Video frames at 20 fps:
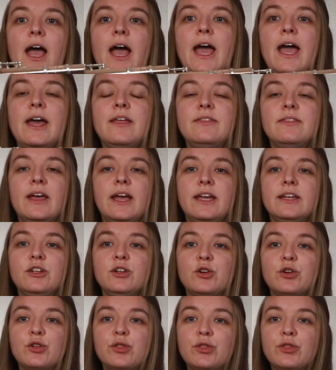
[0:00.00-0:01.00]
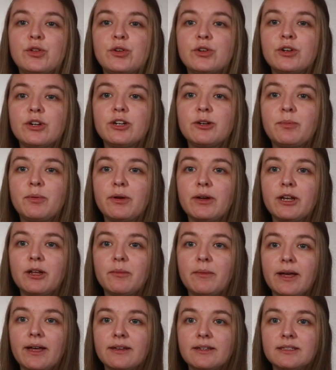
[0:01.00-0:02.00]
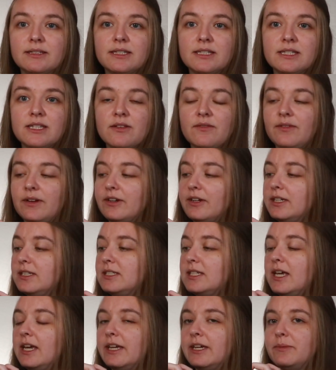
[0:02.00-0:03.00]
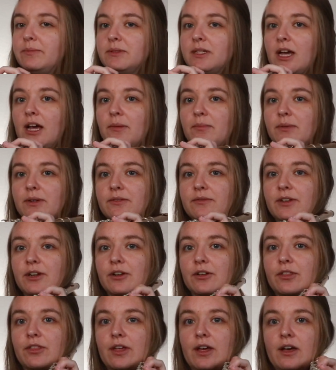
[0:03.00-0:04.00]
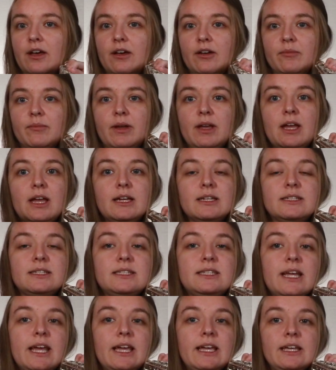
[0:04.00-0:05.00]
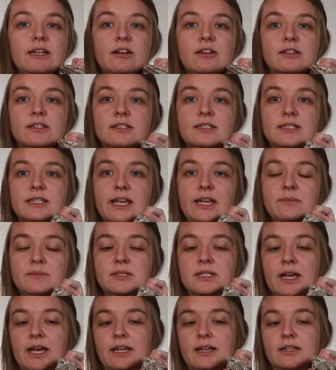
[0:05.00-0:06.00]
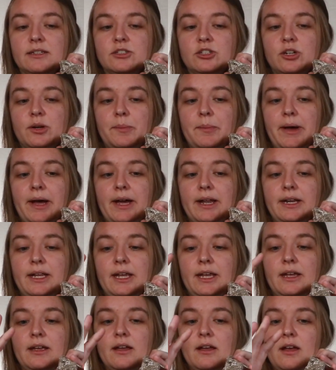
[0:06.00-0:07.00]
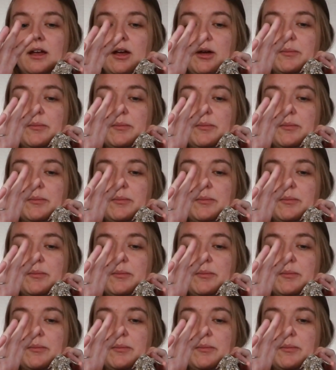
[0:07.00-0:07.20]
And then your third point of balance is the very tip top of your thumb, staying on the same side as your body,